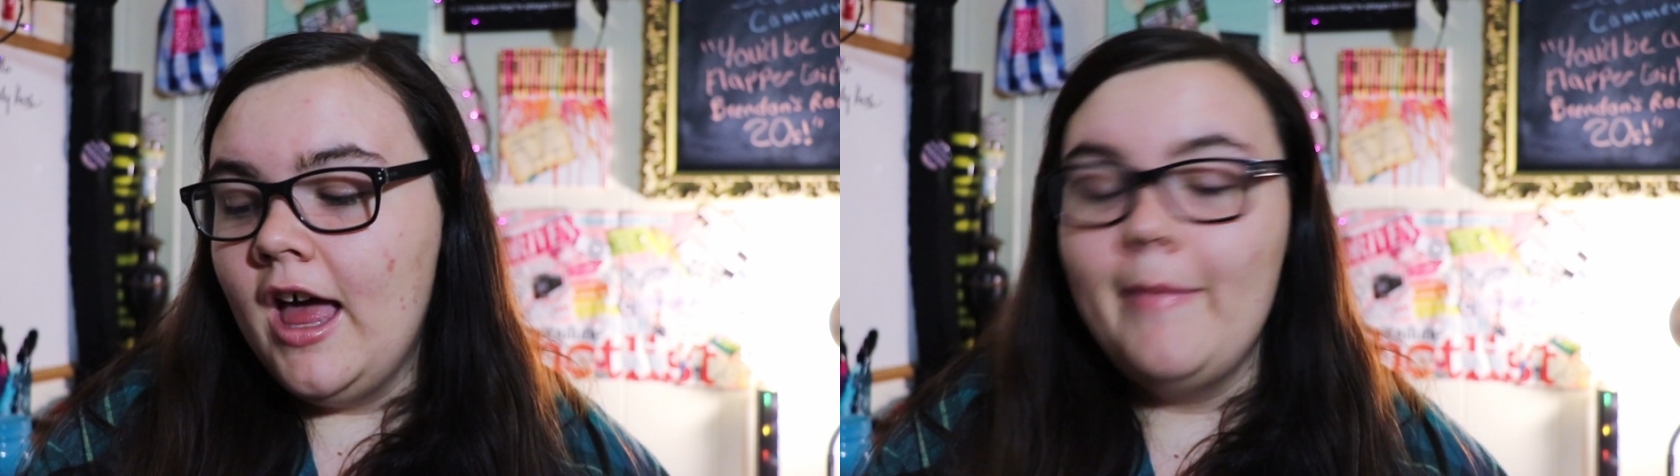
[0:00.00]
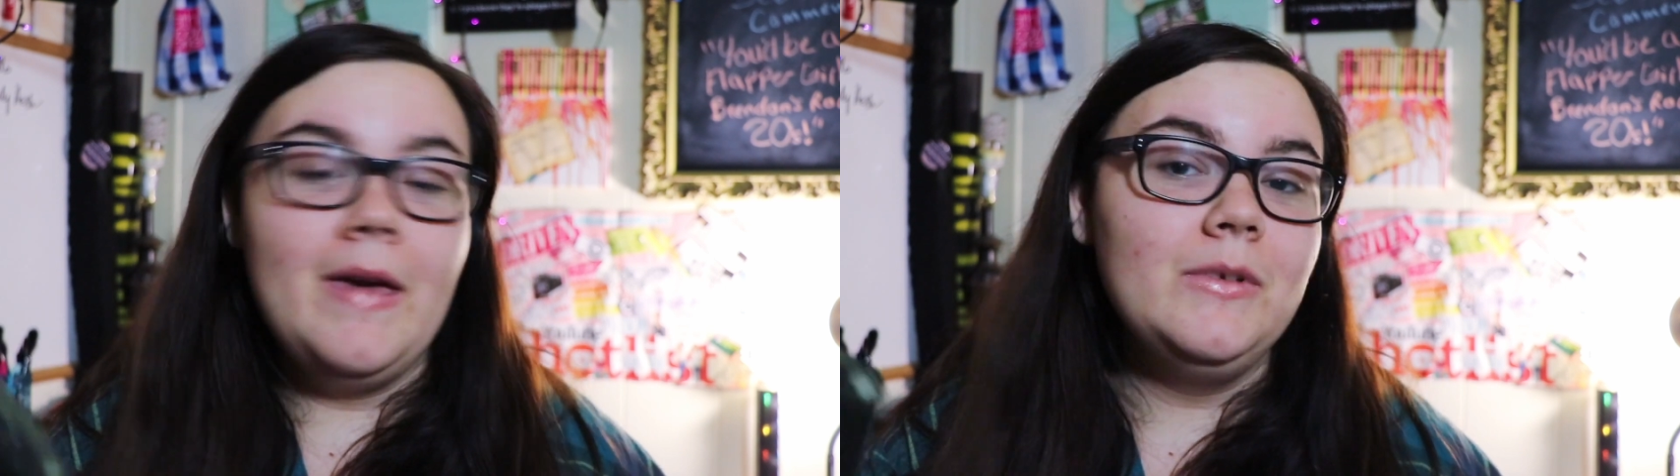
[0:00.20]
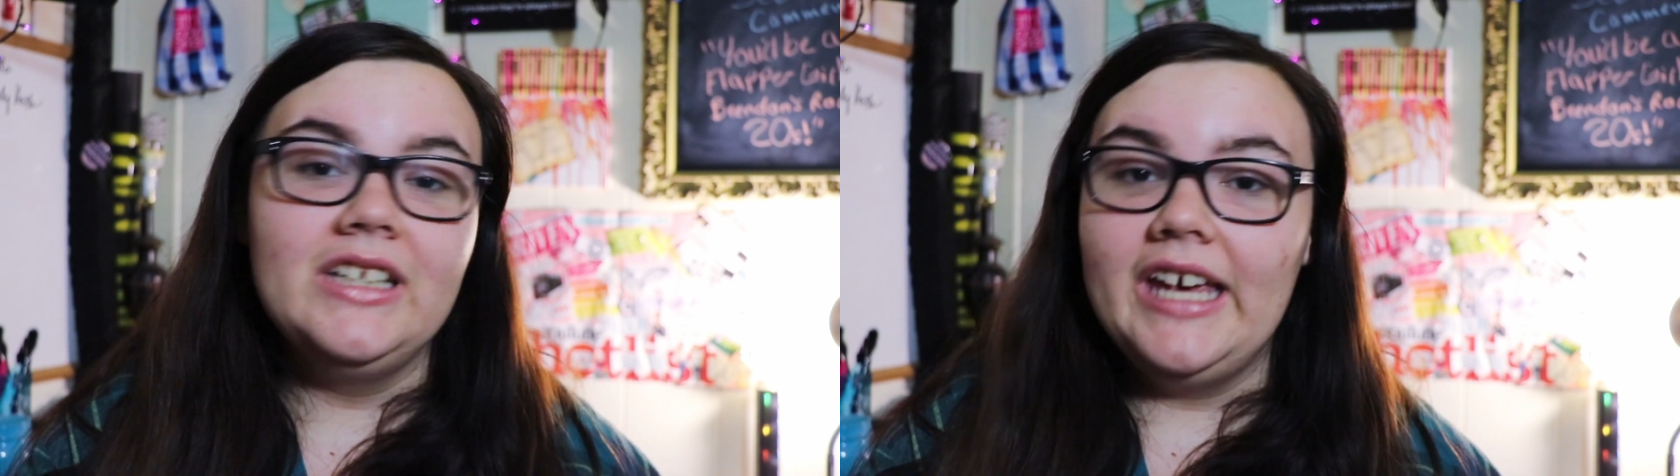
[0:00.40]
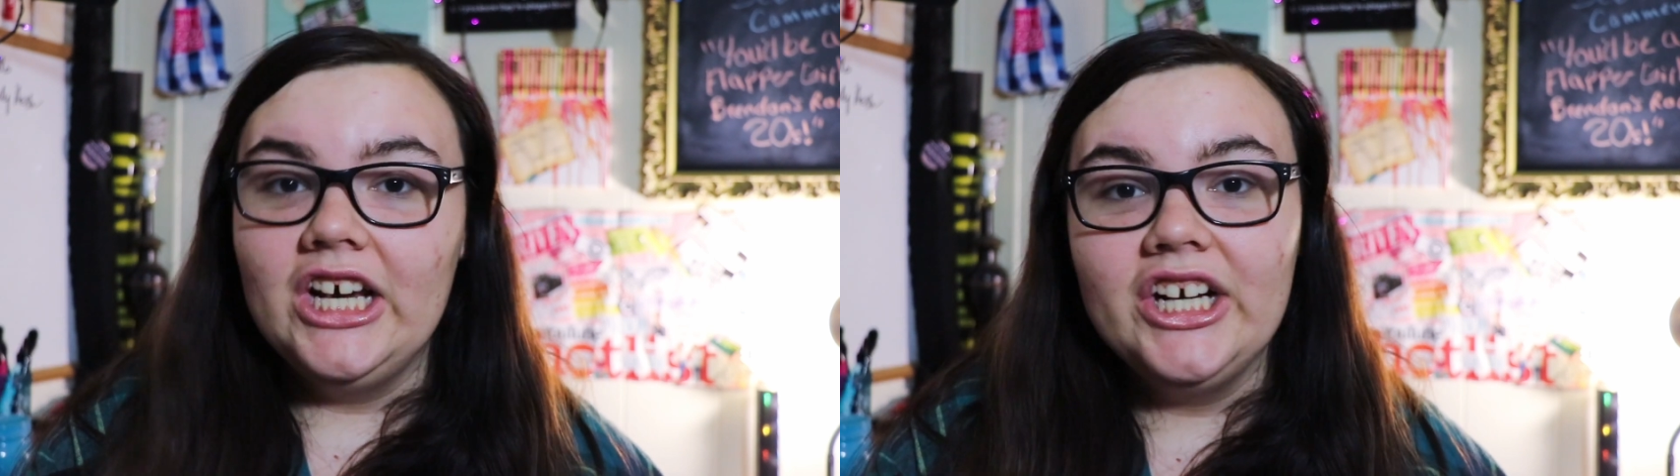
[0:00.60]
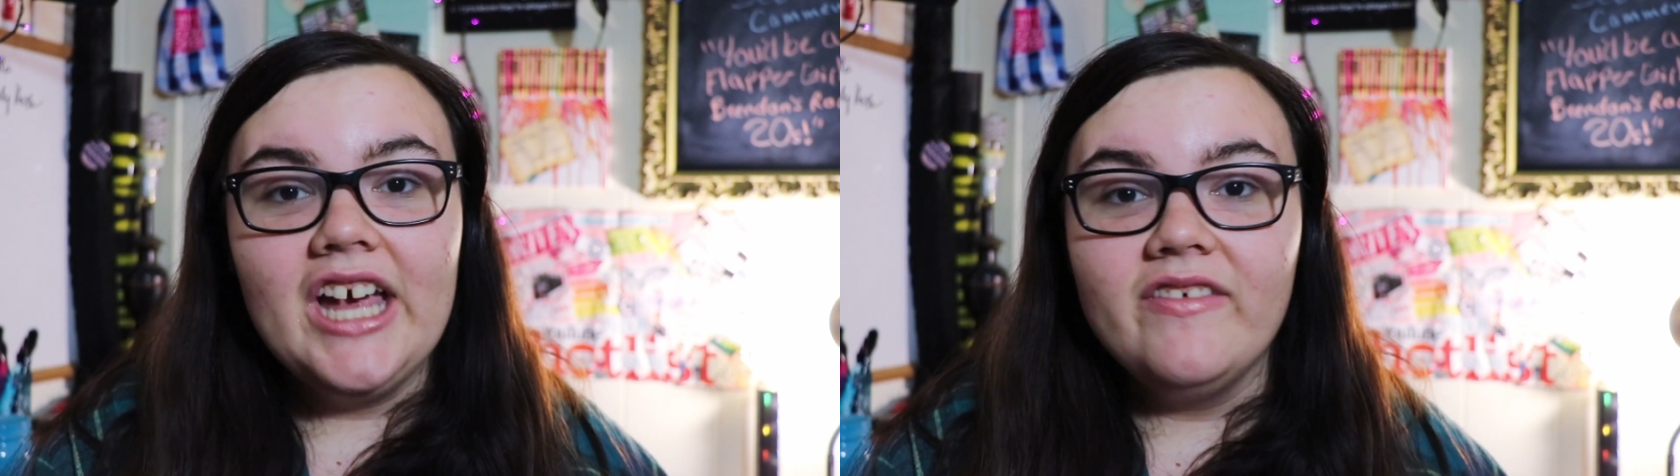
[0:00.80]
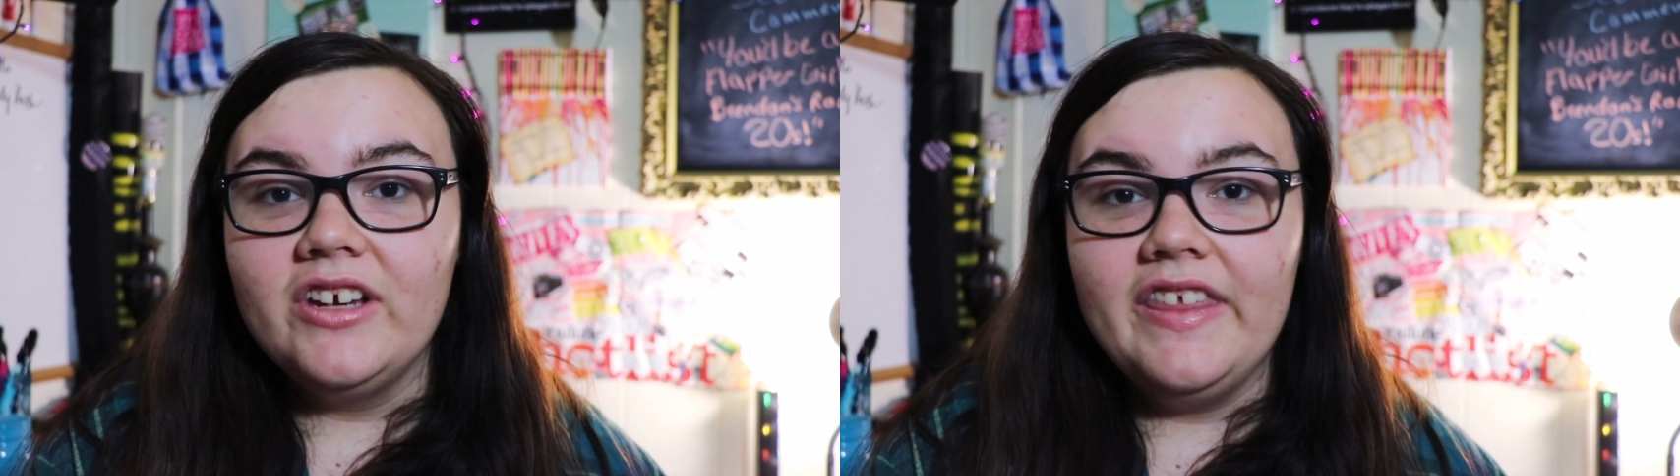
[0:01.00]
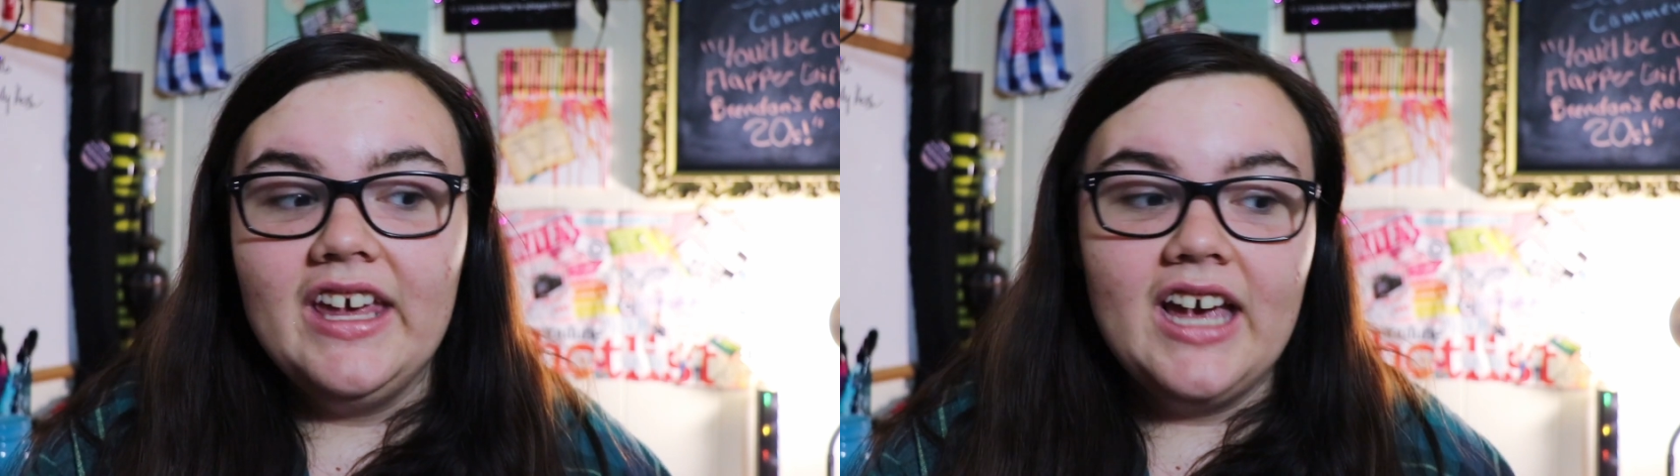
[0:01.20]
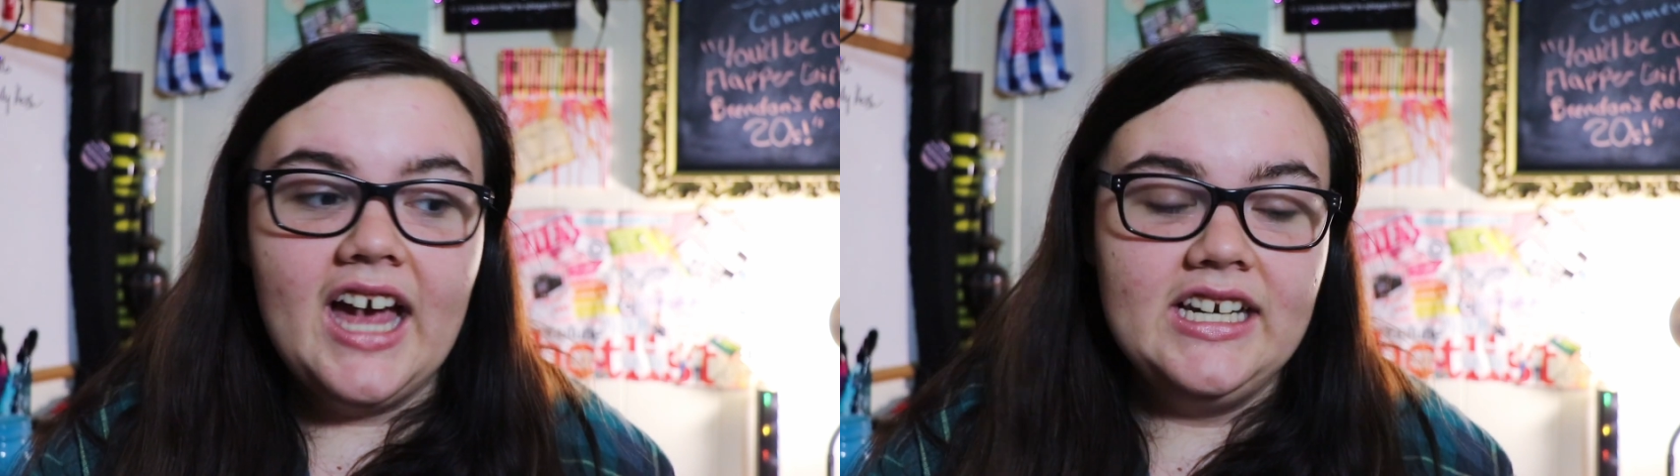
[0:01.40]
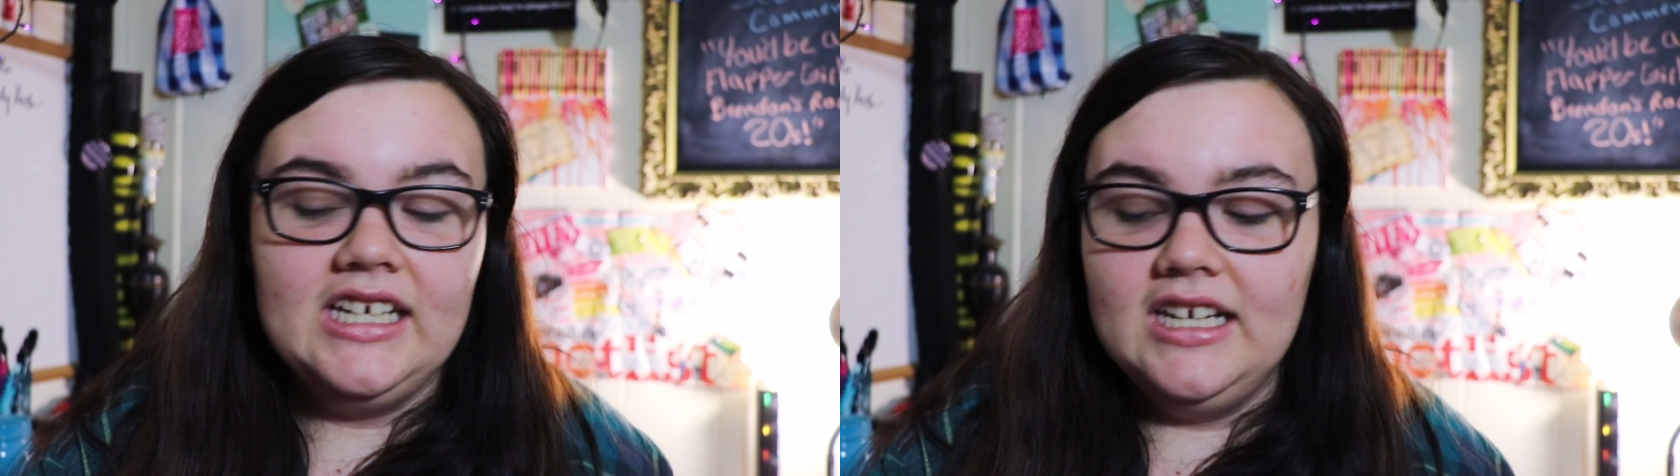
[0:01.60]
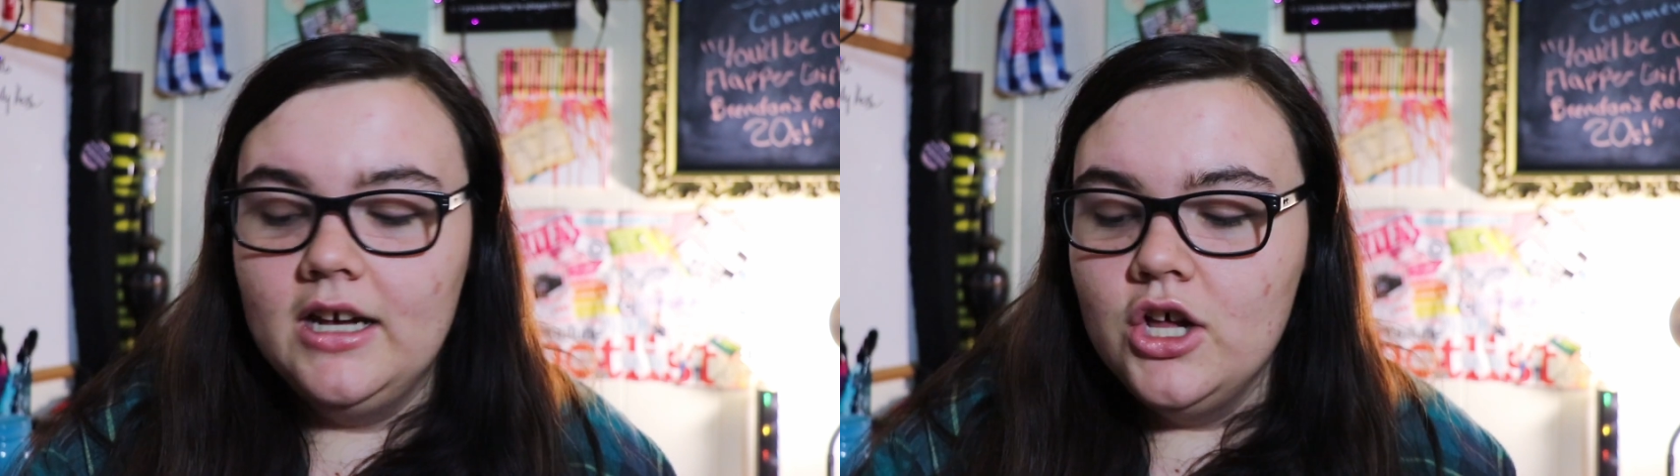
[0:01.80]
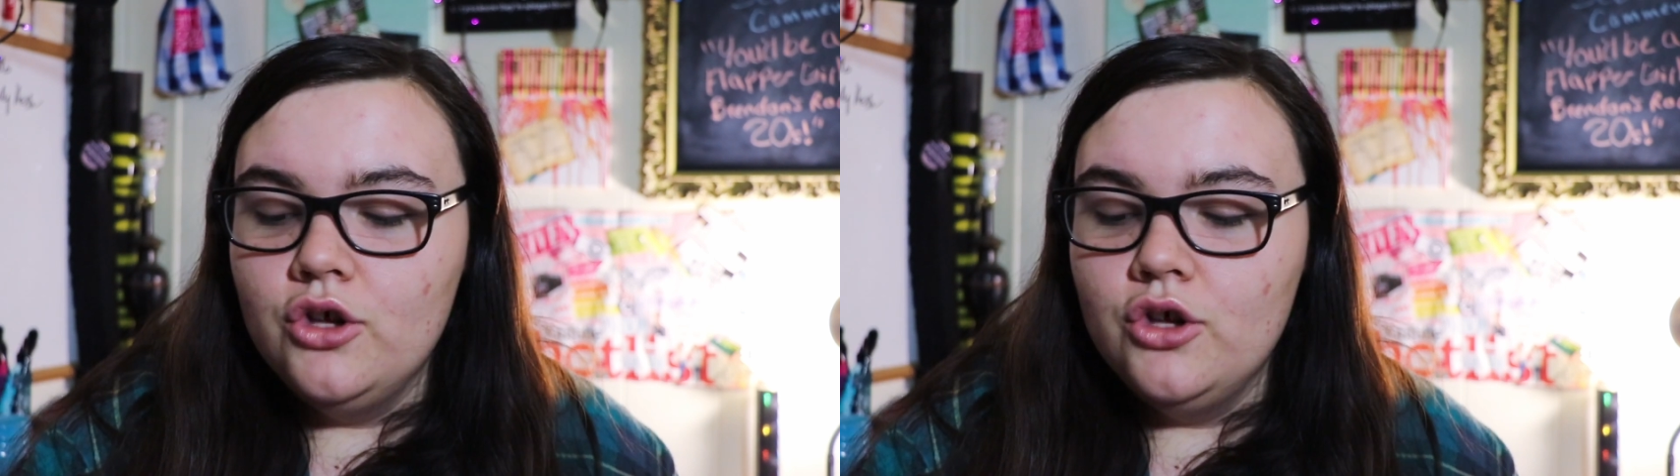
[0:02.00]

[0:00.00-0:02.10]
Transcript: am able to carry everything I need.